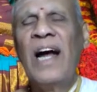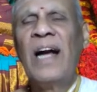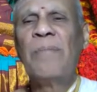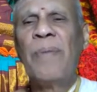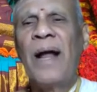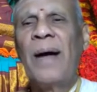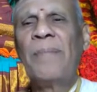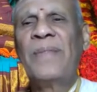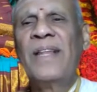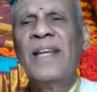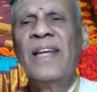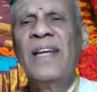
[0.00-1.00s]
And
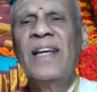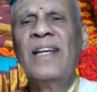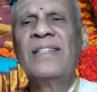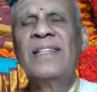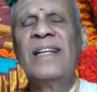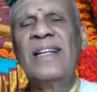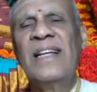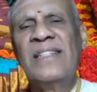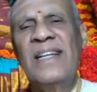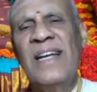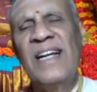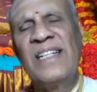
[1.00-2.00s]
Prapti is the
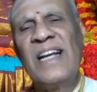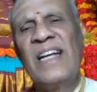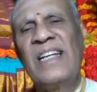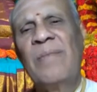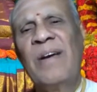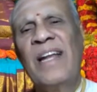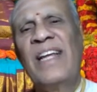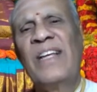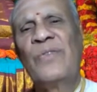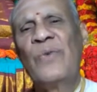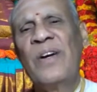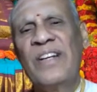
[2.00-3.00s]
destination ultimately he
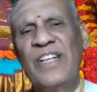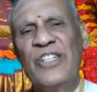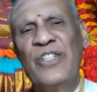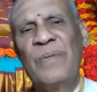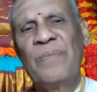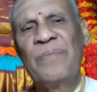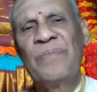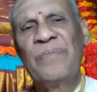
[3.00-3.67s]
is going to reach.